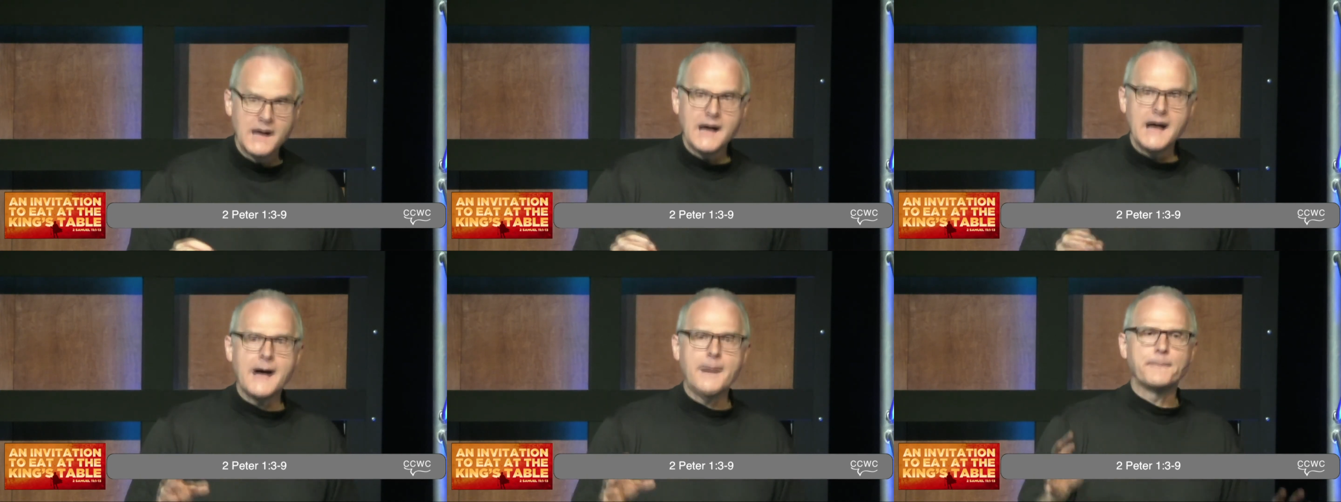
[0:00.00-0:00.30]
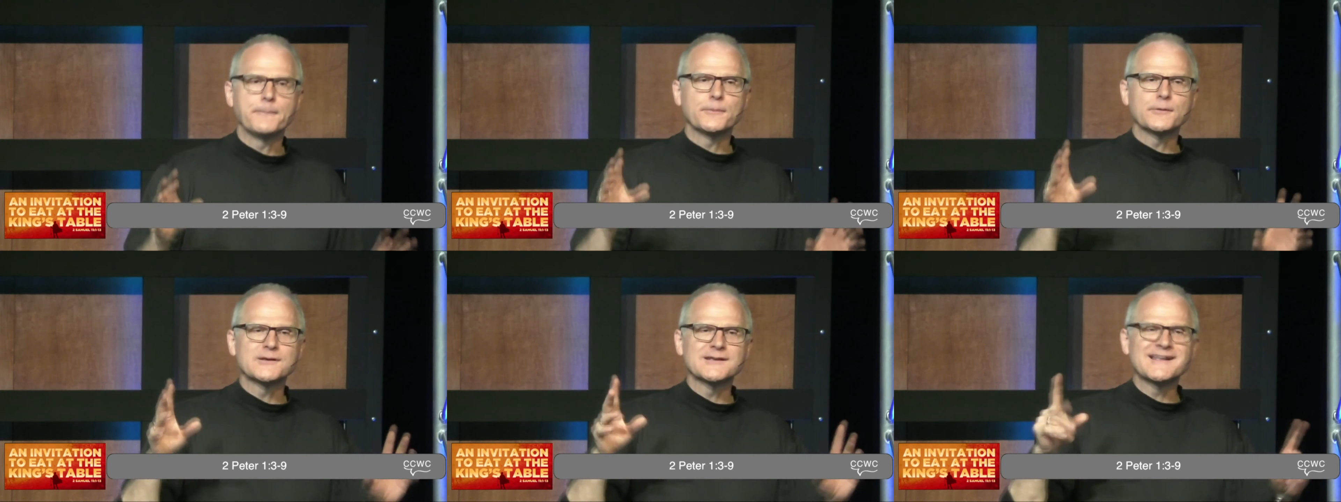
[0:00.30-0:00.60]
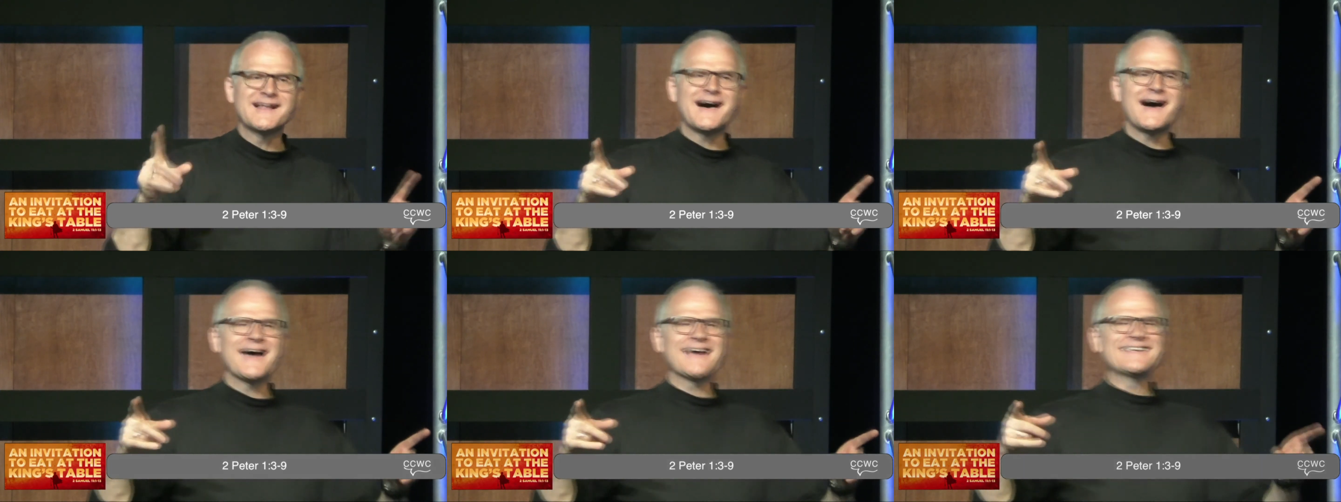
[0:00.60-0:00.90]

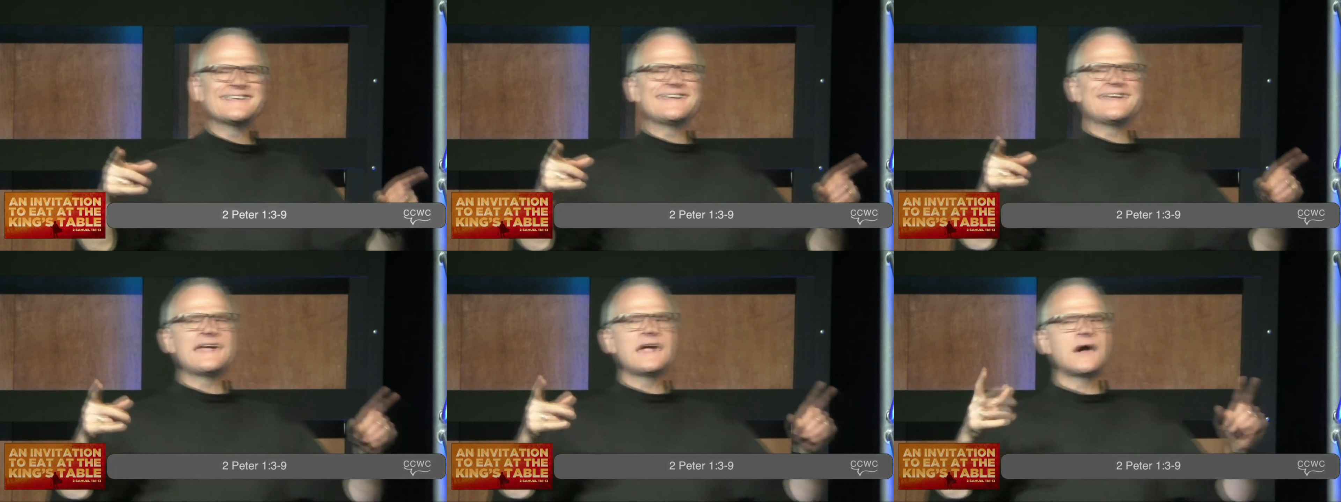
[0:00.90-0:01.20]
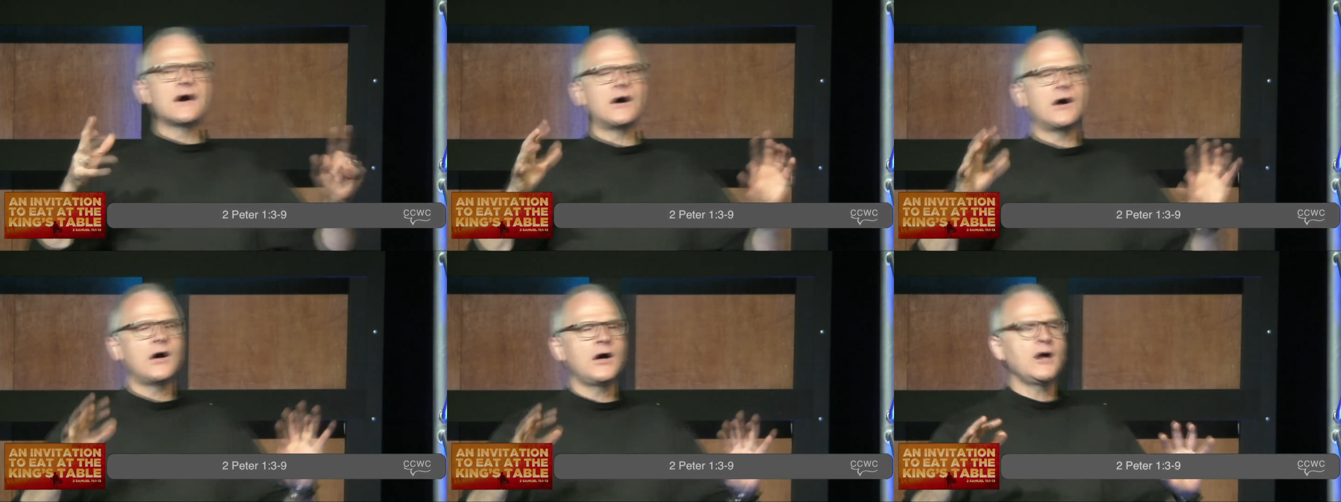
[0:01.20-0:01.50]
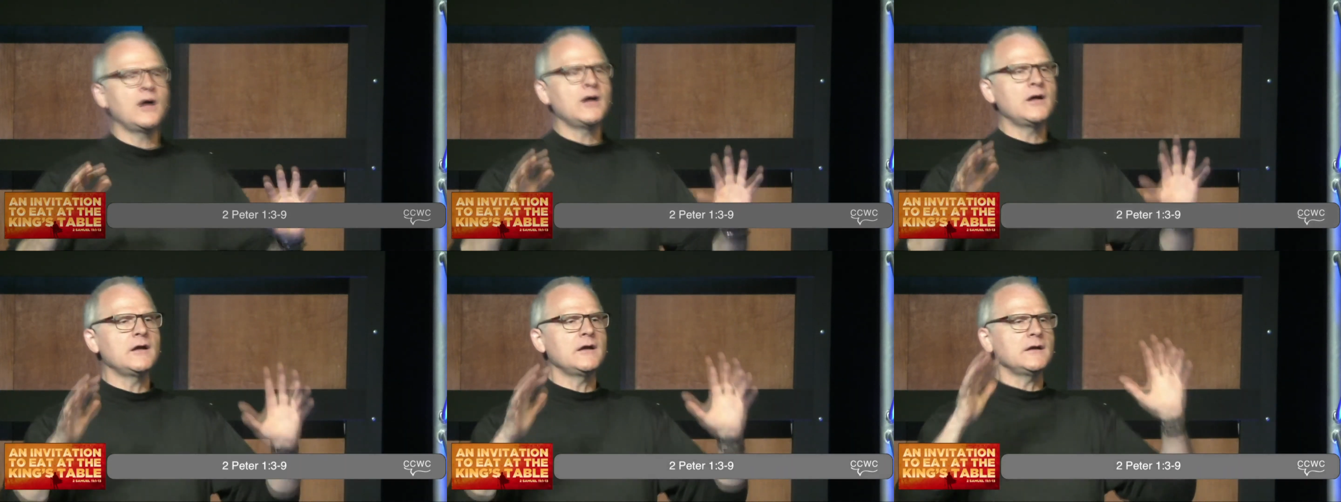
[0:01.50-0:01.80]
applying
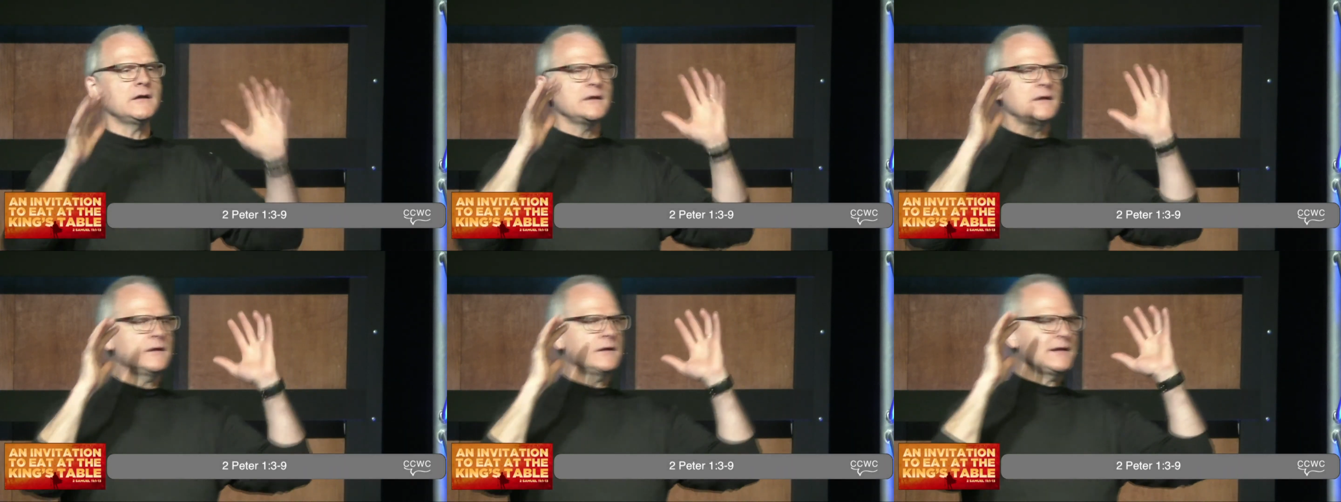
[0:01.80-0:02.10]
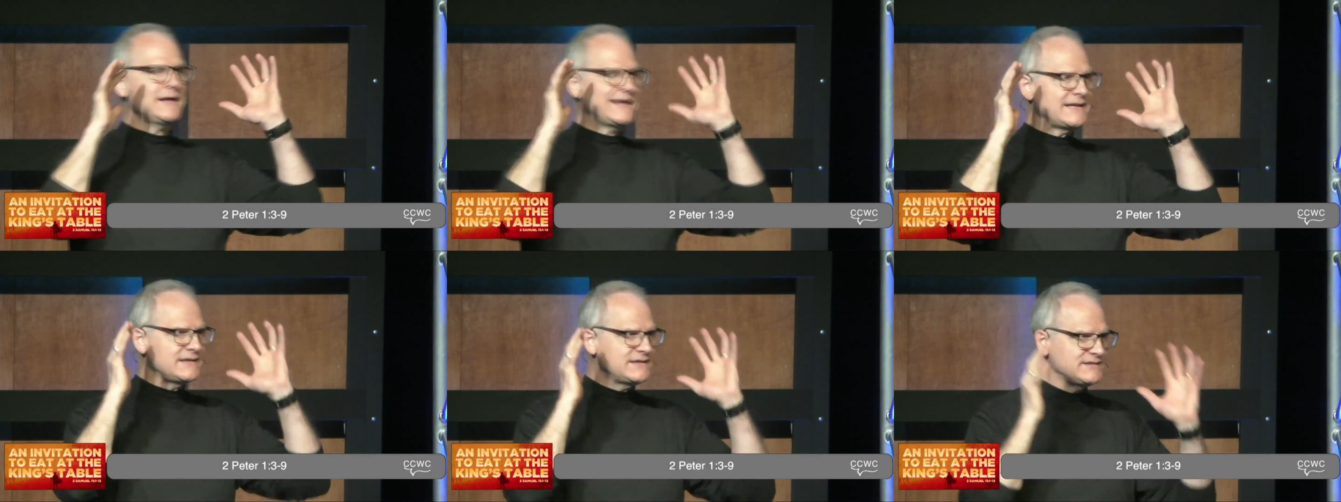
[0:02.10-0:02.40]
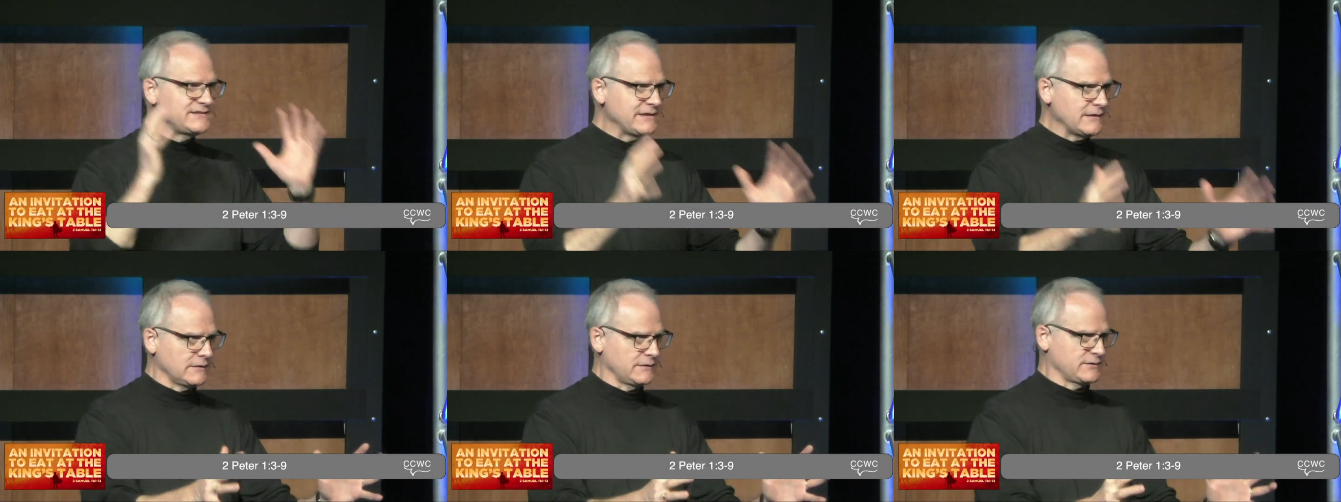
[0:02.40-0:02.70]
all
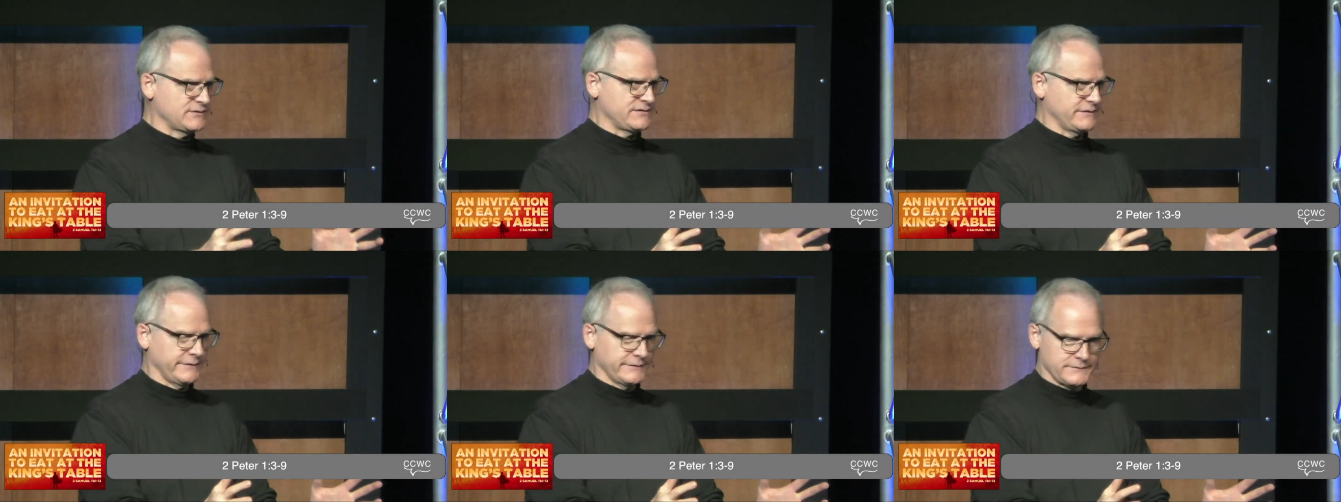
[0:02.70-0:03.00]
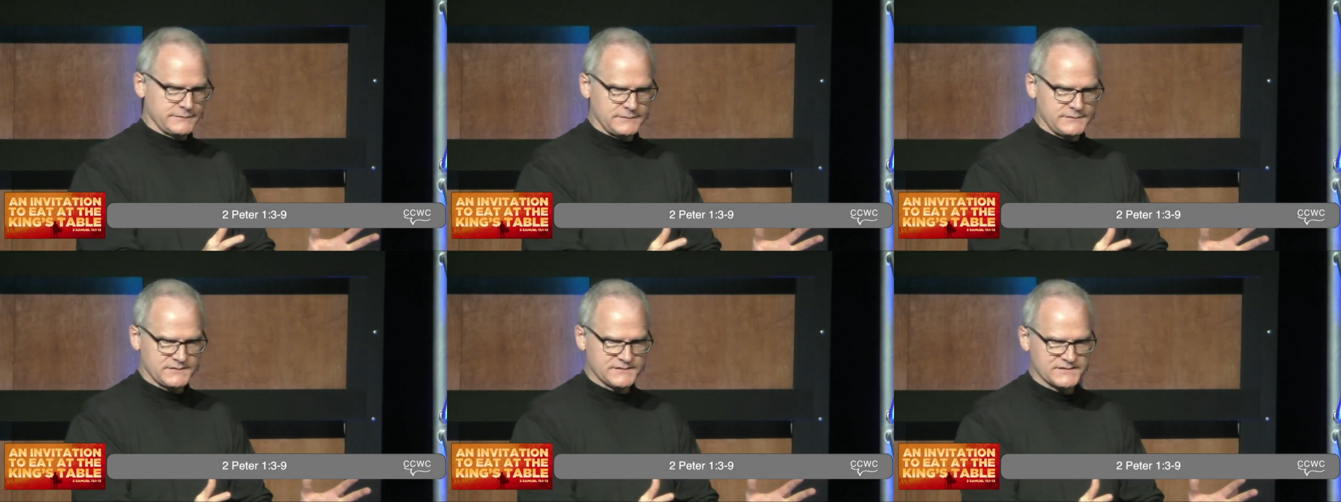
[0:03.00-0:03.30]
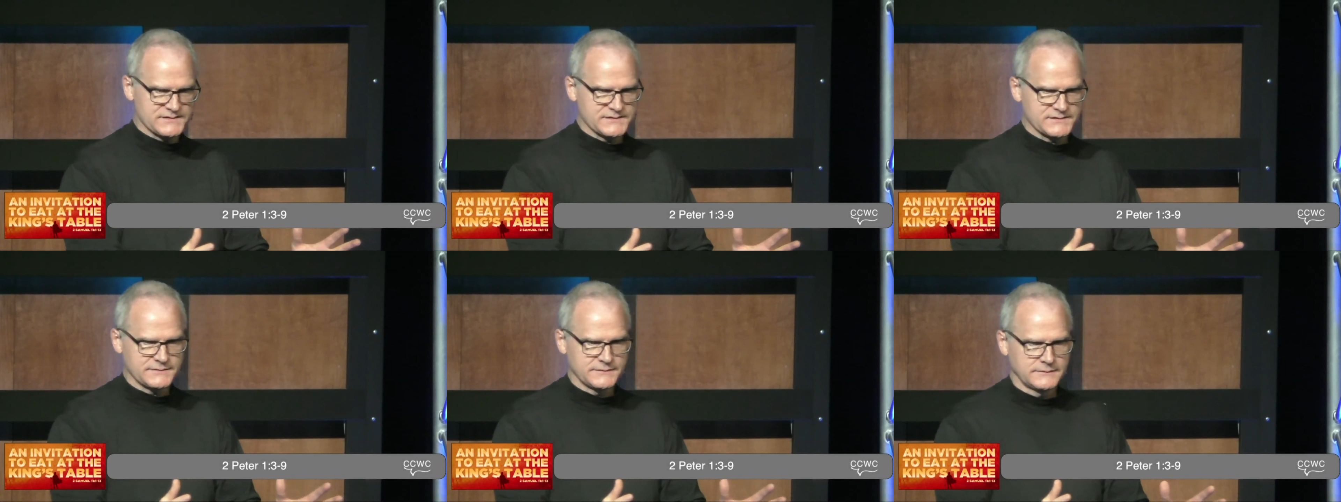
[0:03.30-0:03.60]

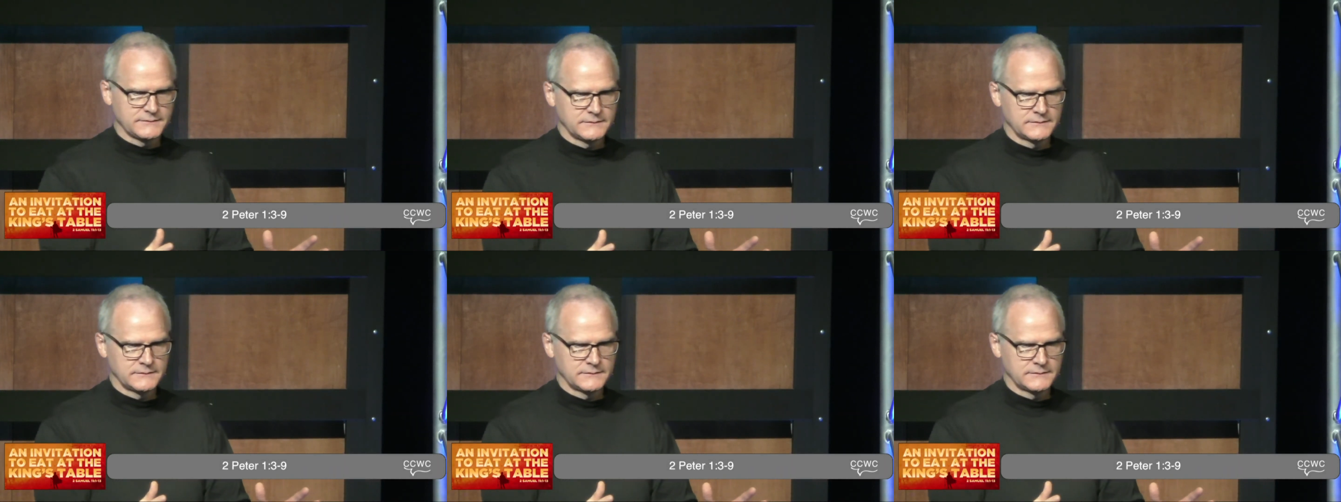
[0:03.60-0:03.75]
diligence,